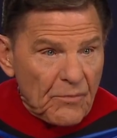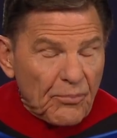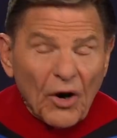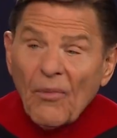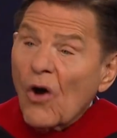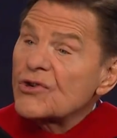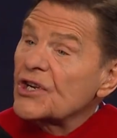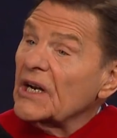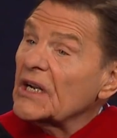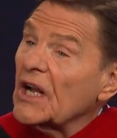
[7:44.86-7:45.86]

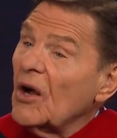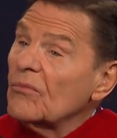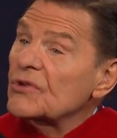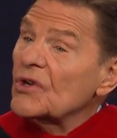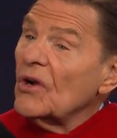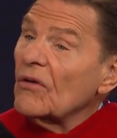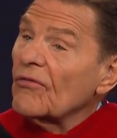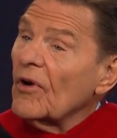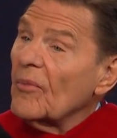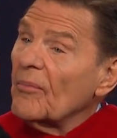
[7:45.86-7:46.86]
Promotion comes
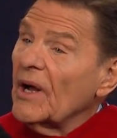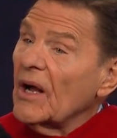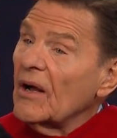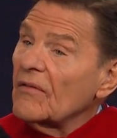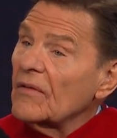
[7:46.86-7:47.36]
from above.